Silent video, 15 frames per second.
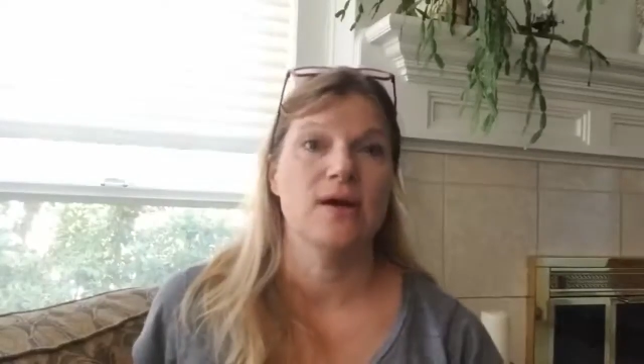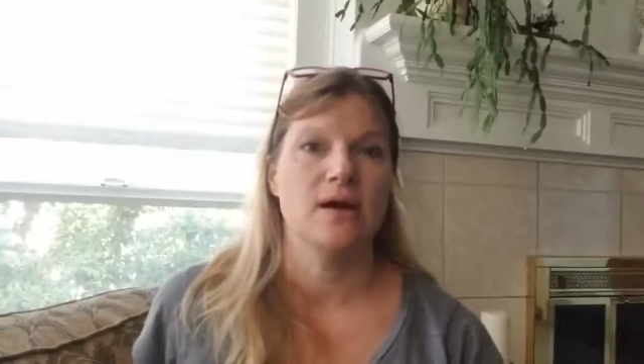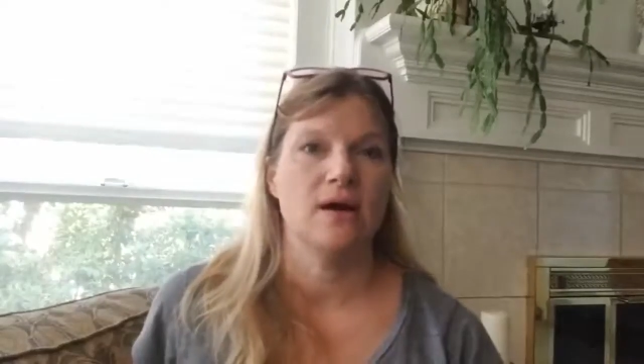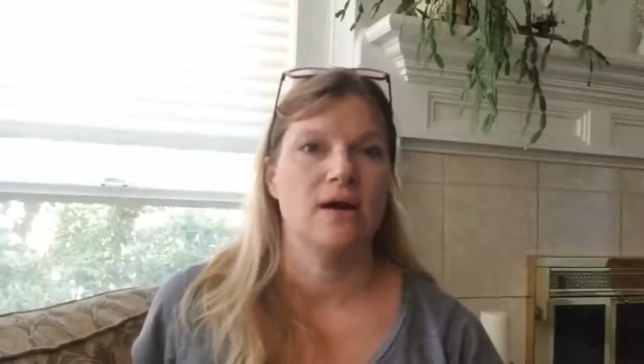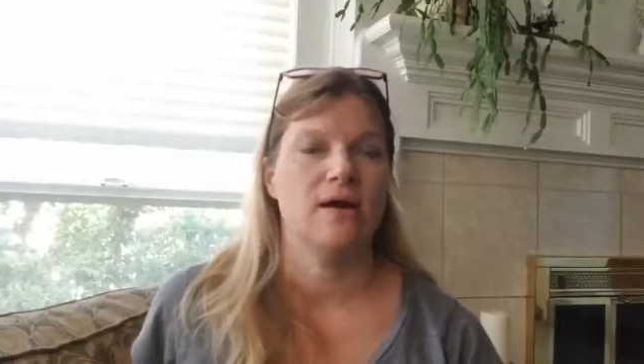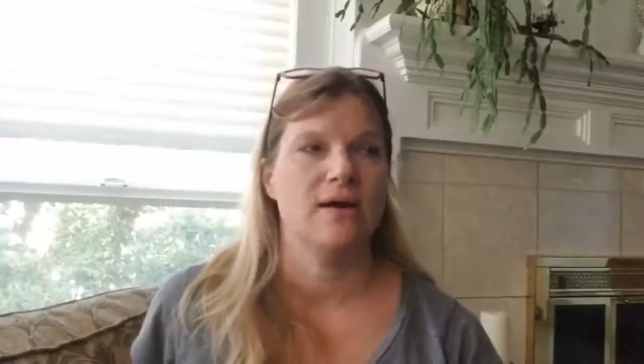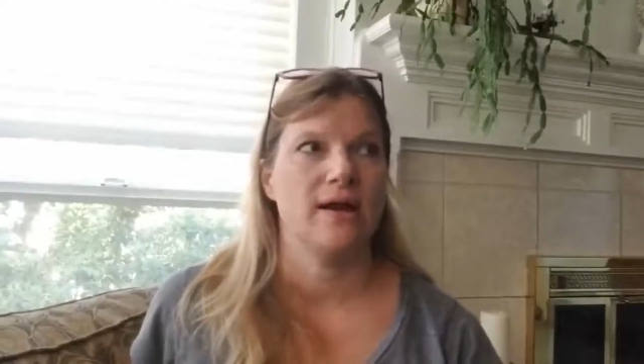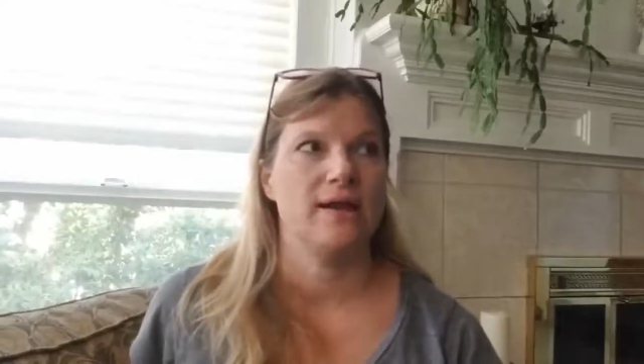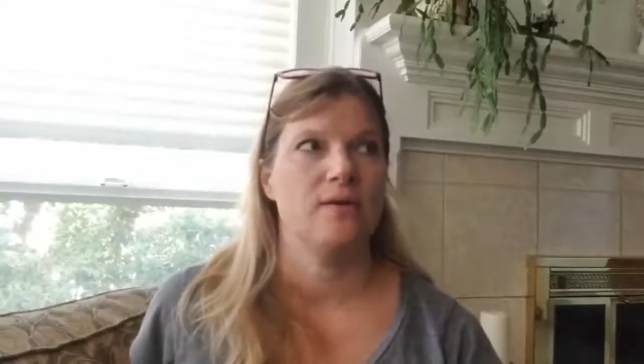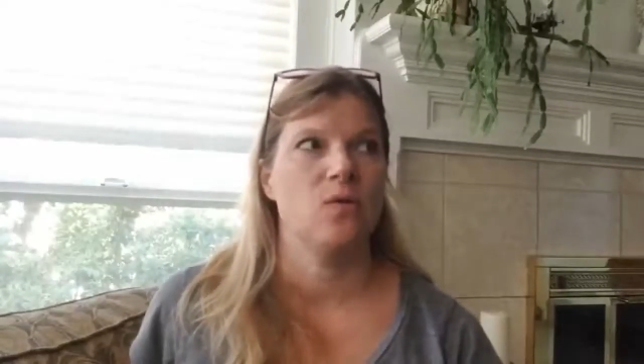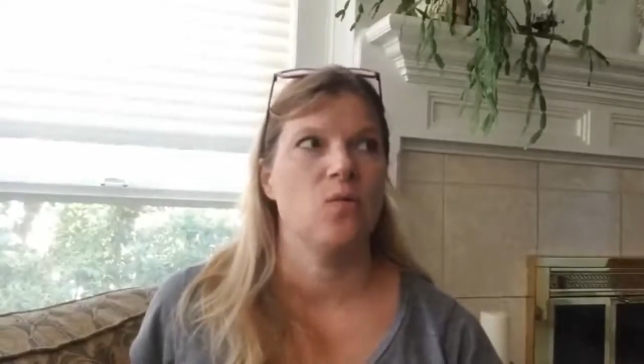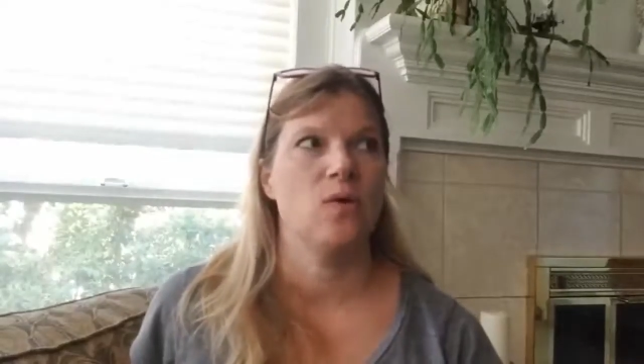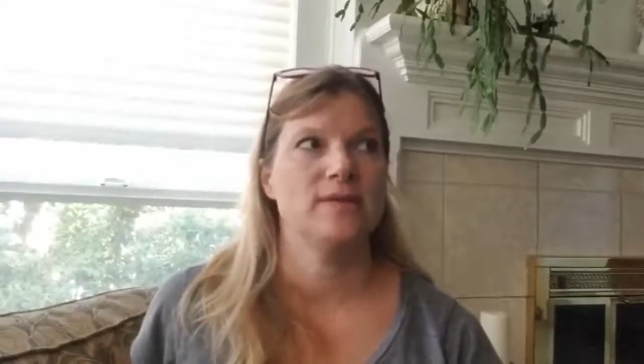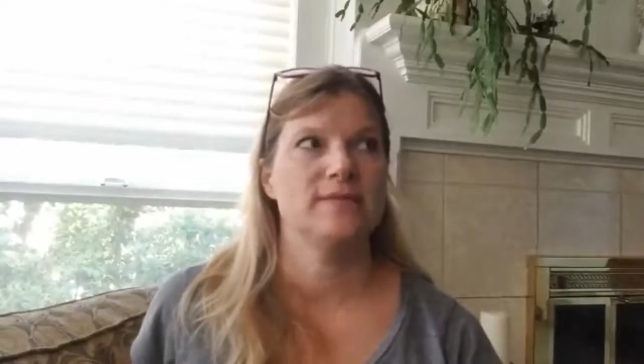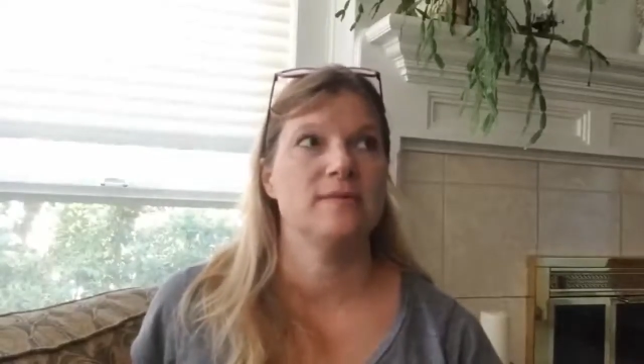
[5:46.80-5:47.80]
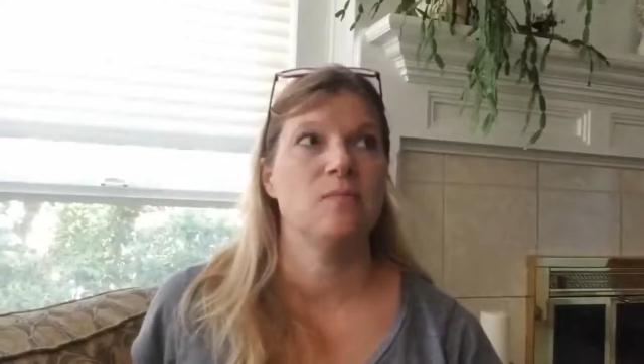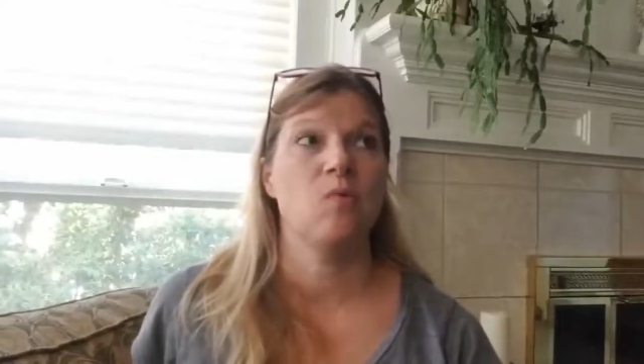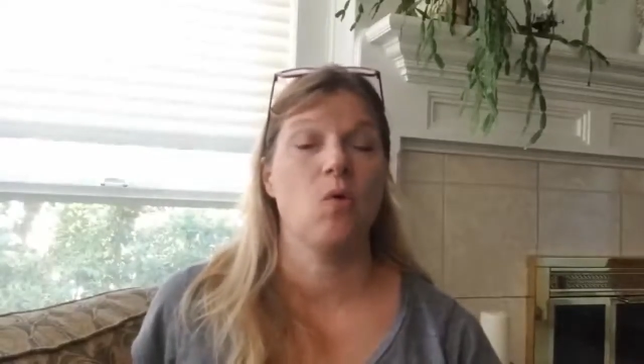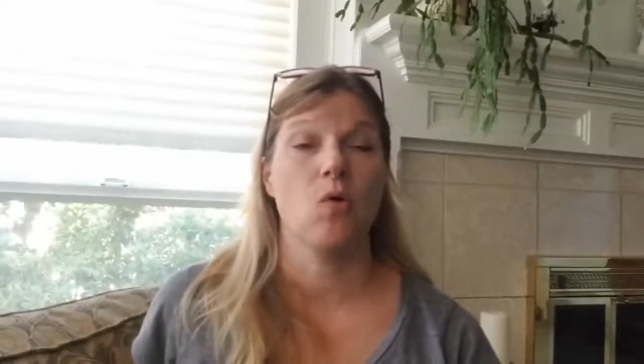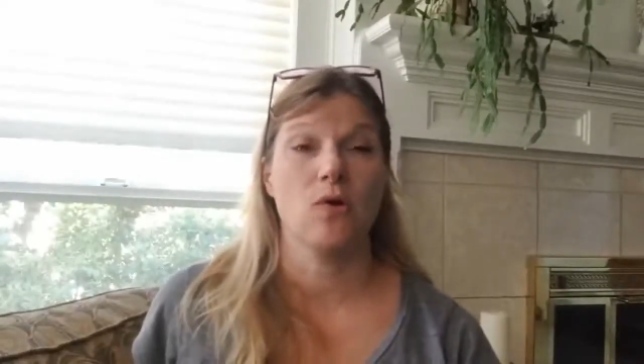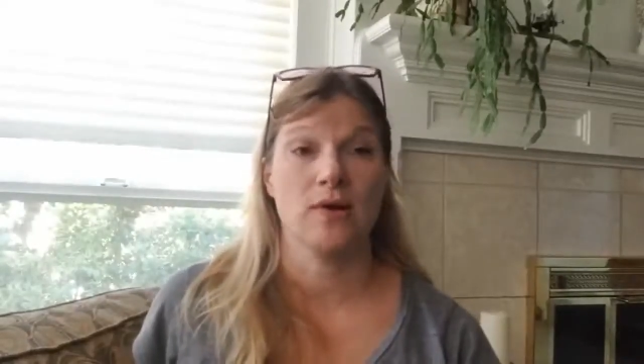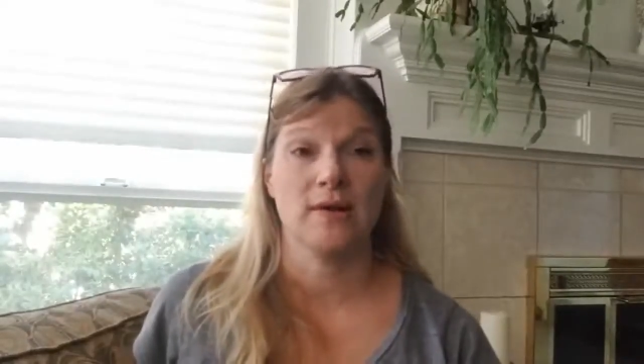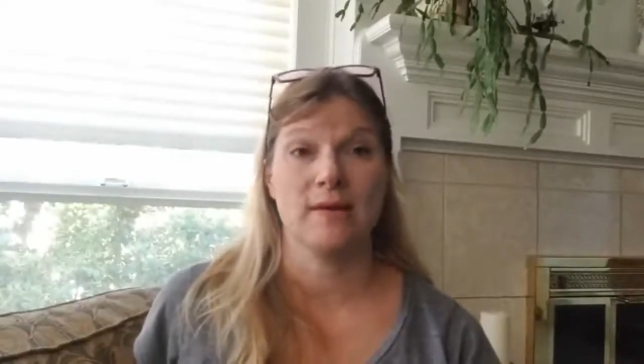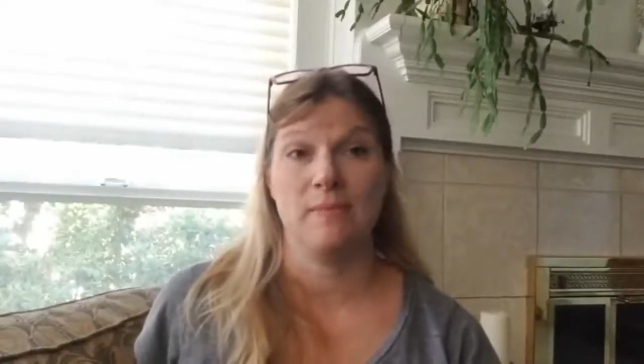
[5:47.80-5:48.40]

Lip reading: all right, what's important